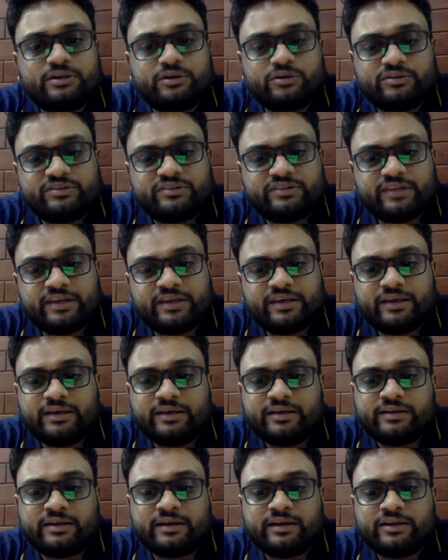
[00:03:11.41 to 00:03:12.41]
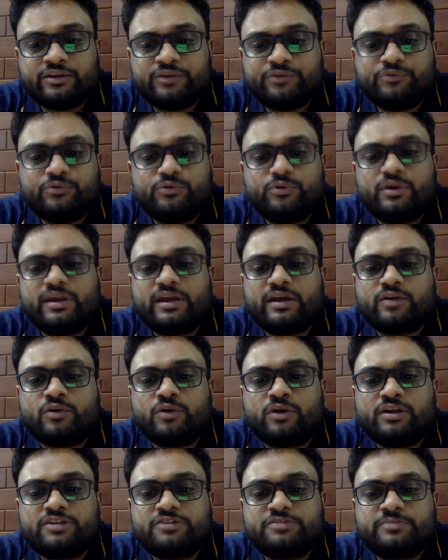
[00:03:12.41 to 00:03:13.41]
say and give you an
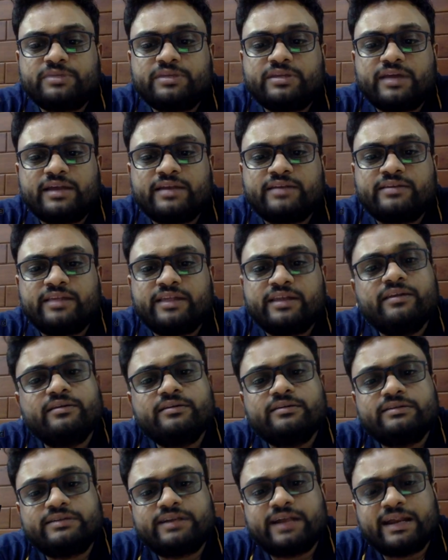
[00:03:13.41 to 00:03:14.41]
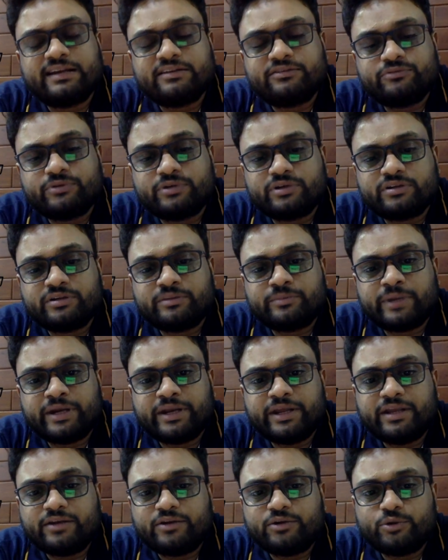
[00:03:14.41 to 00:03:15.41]
acknowledgement and then transfer the
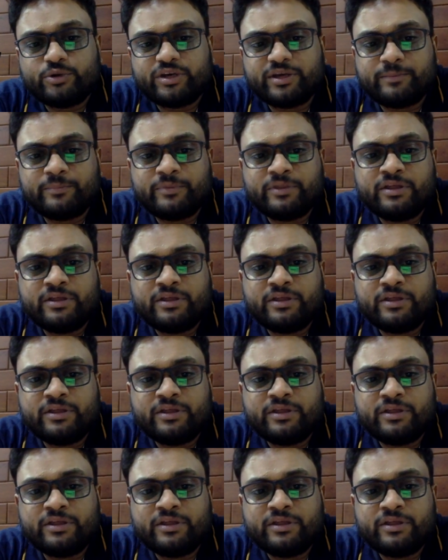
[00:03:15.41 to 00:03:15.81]
money to him.